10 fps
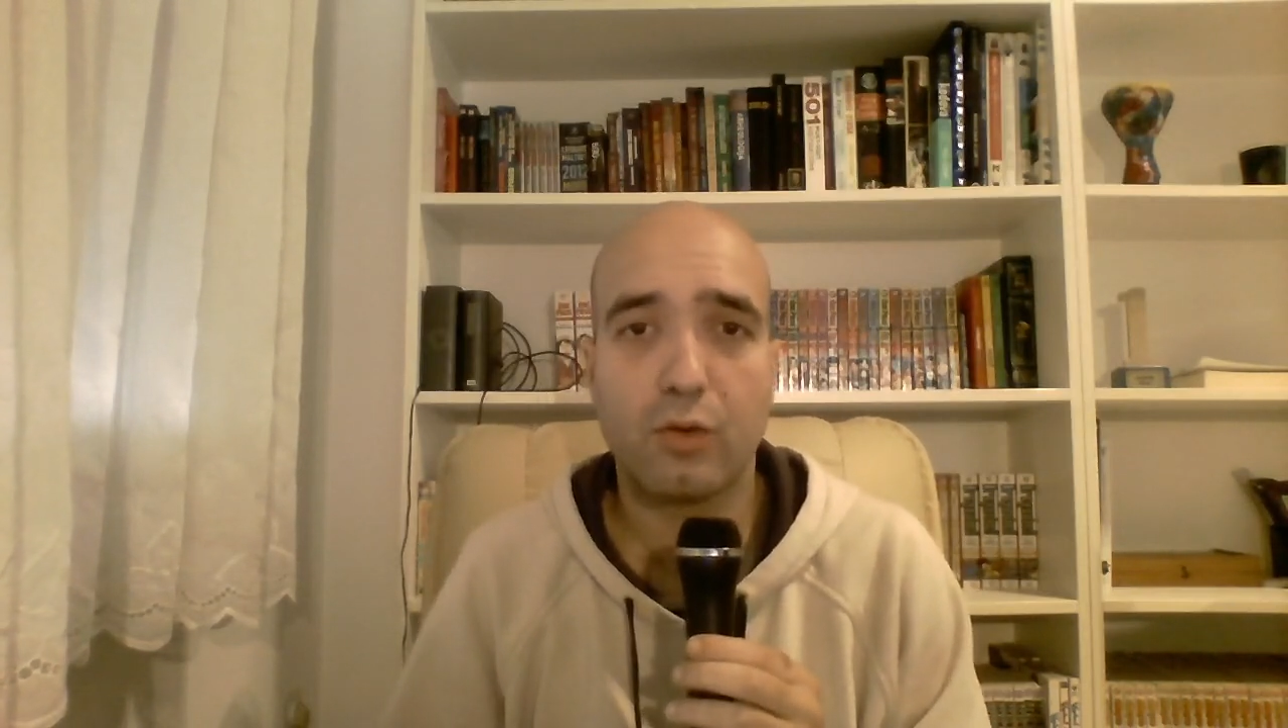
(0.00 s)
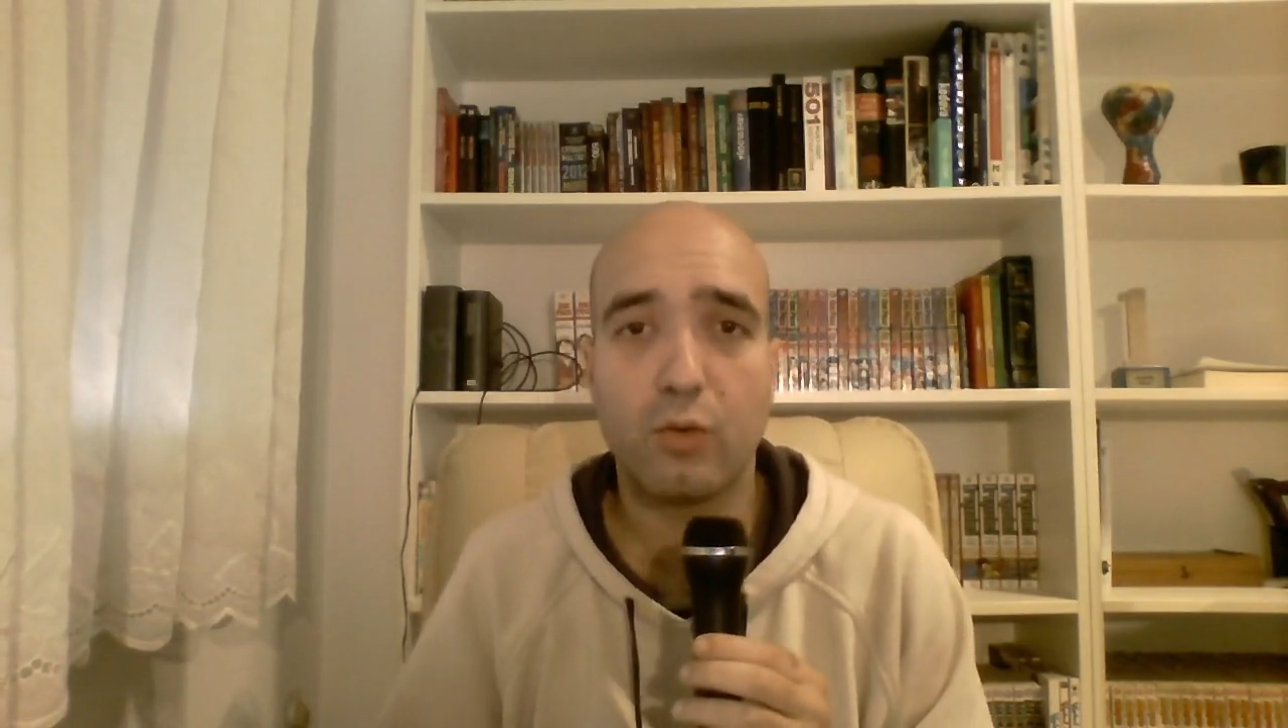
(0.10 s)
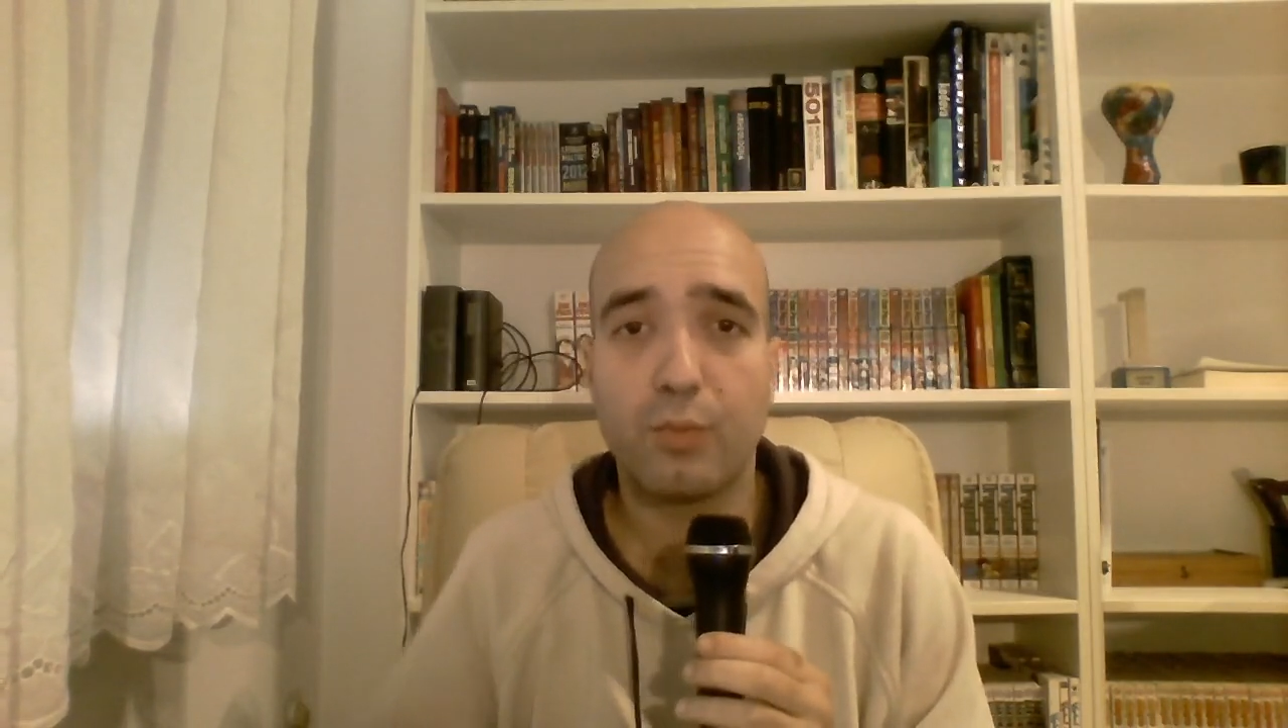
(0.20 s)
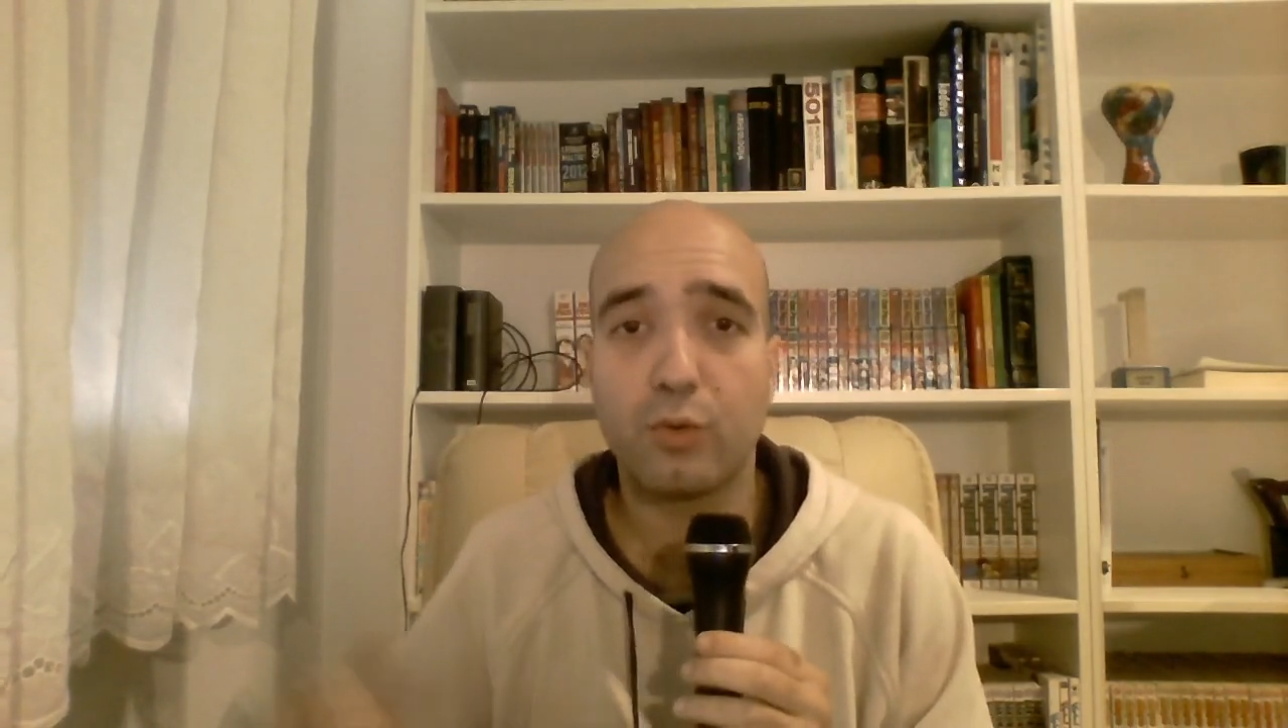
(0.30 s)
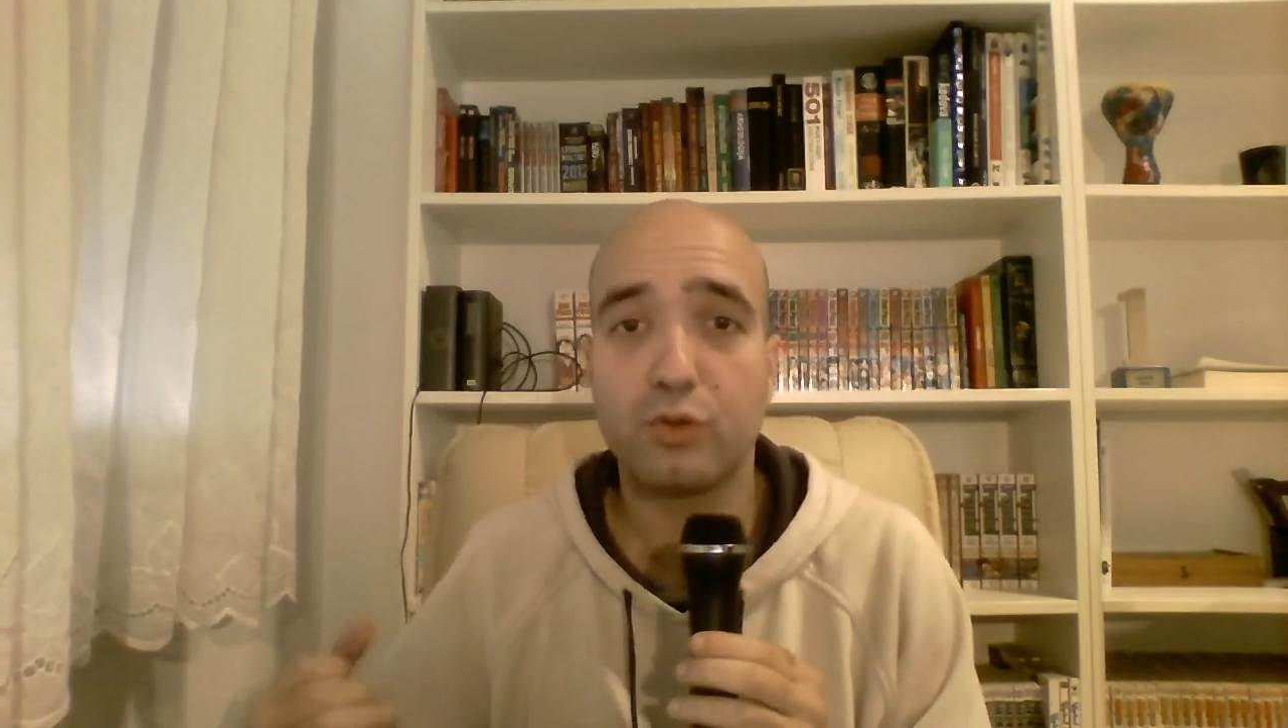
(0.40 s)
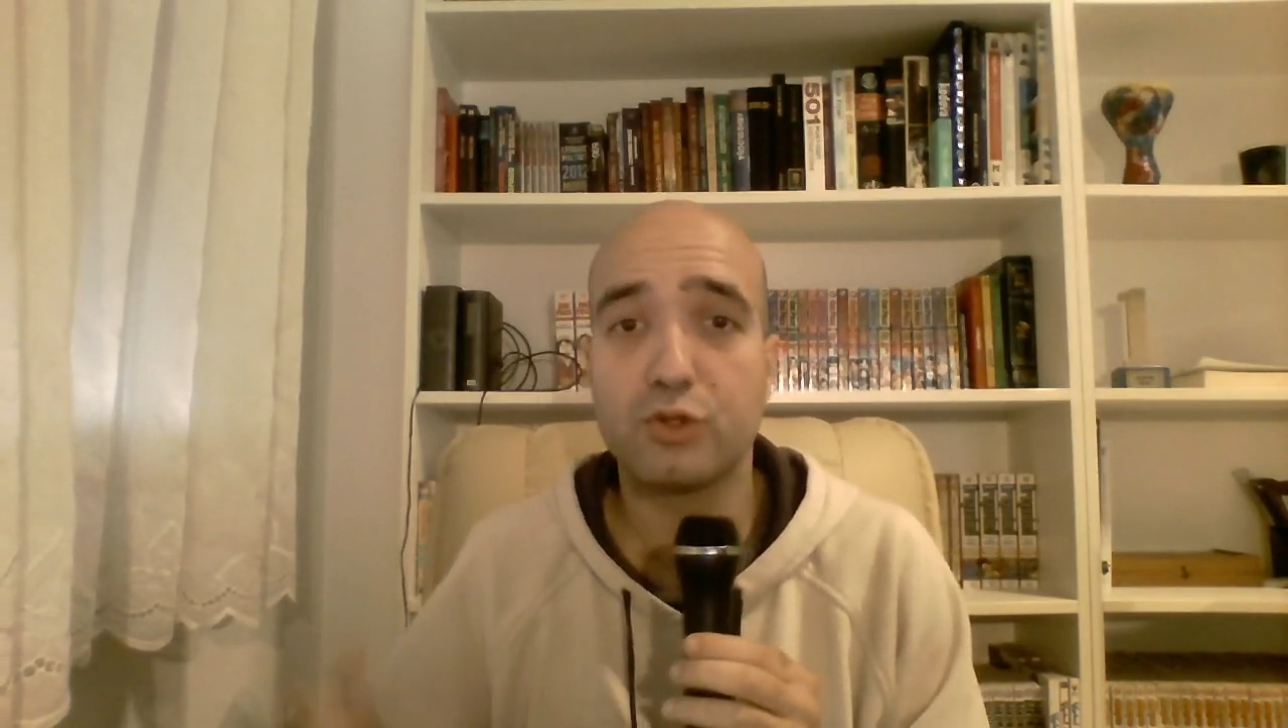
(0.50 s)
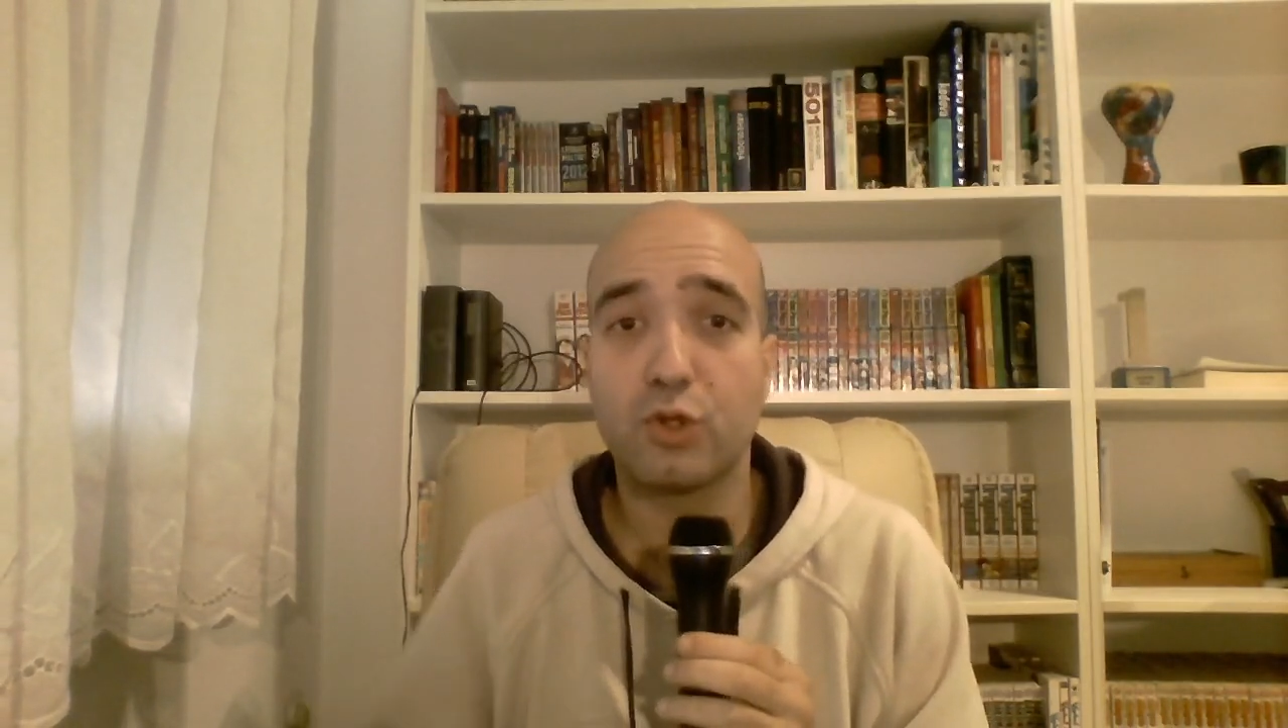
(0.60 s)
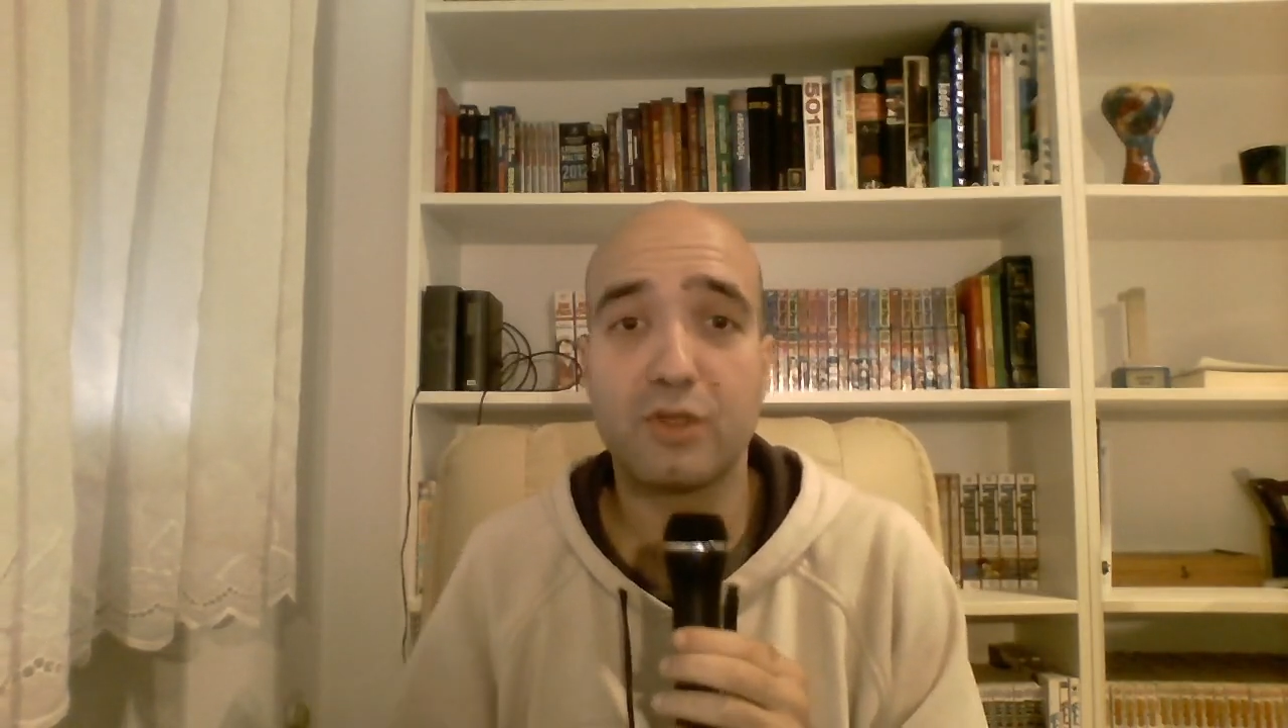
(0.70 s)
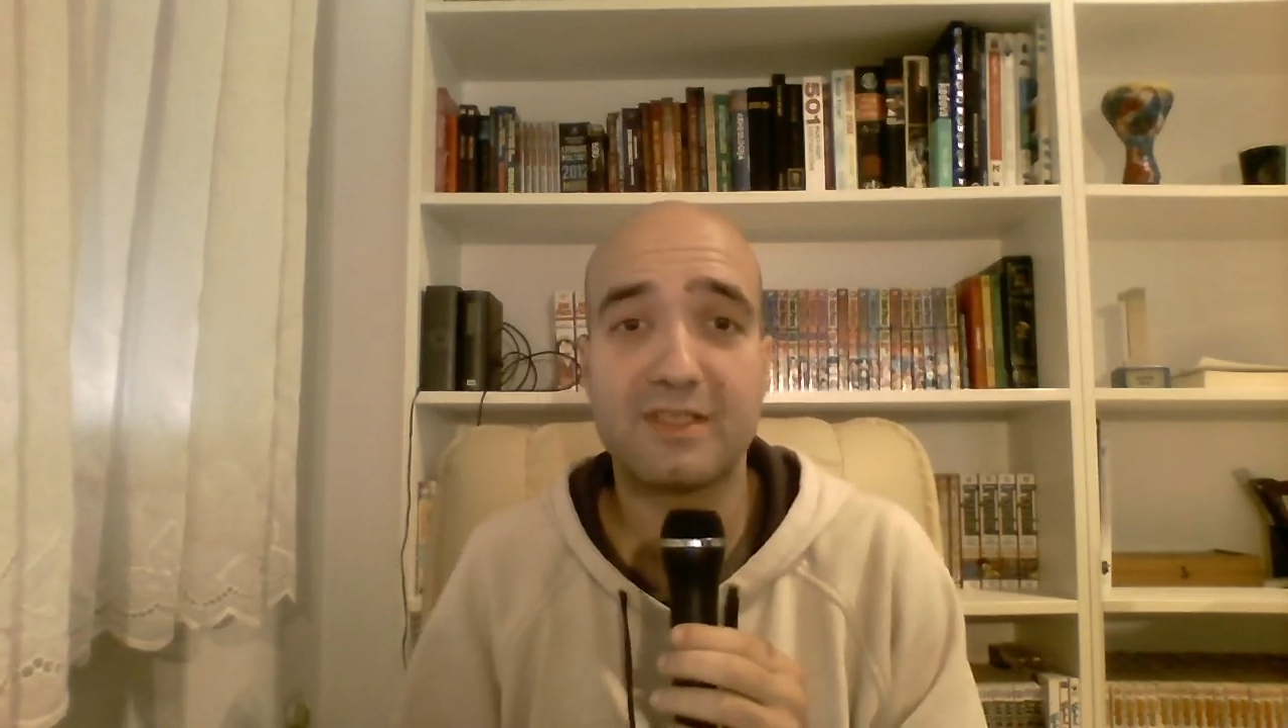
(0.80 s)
I hope